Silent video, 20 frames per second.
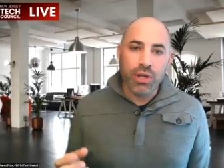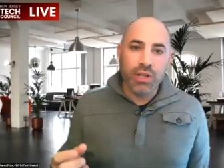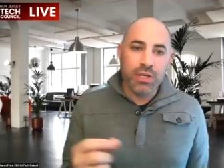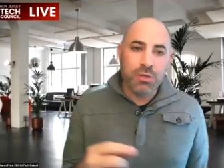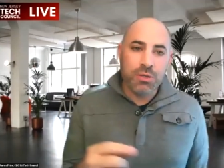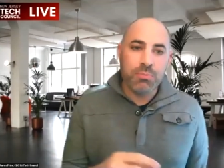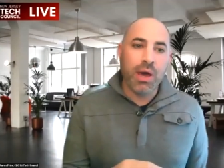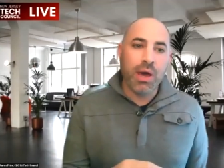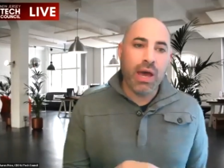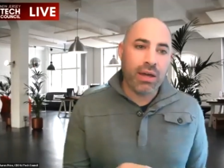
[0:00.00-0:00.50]
this
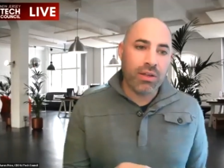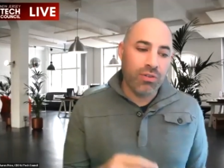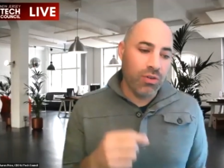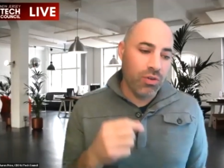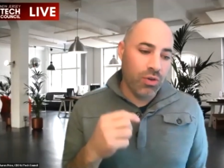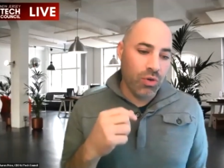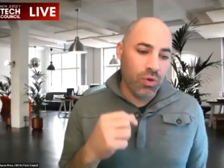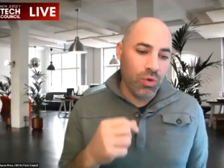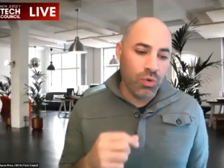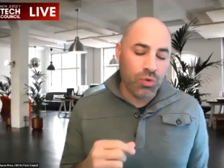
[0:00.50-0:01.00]
back
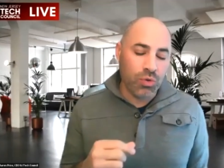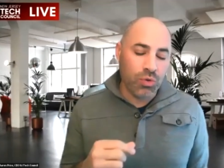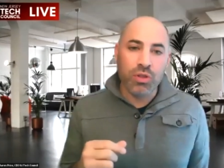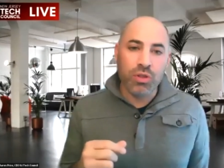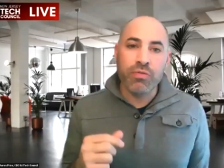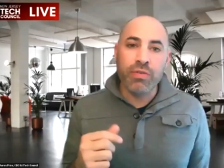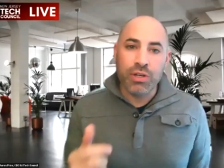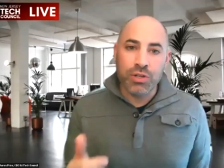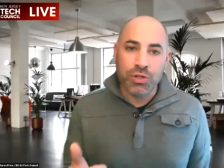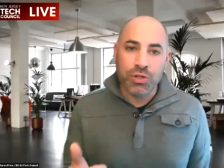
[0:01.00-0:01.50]
to the
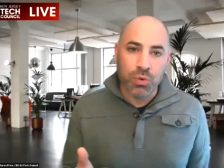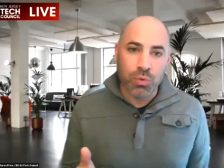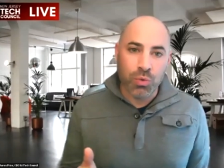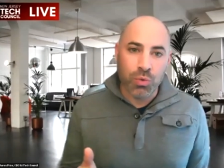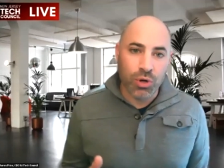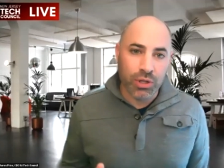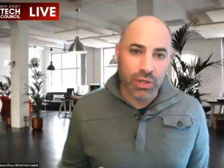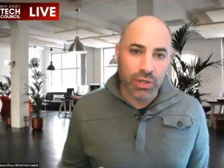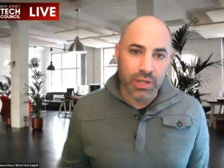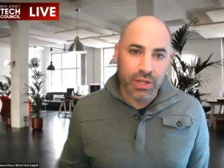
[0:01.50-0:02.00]
venture
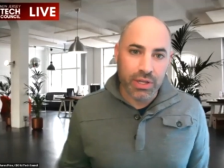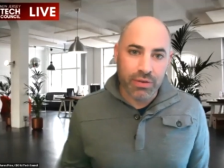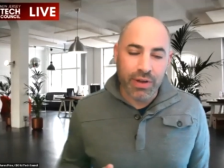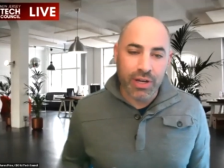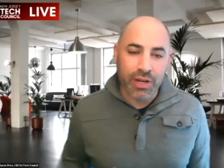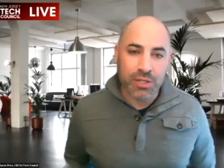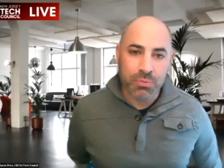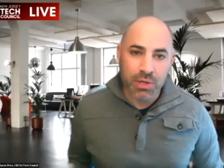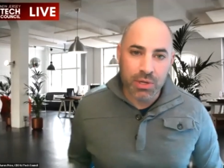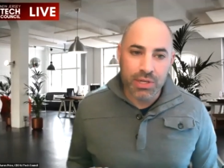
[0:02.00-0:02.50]
world and
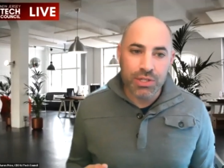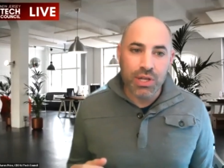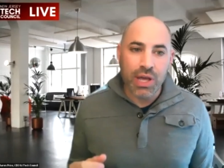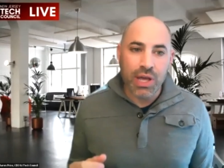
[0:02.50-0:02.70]
investment,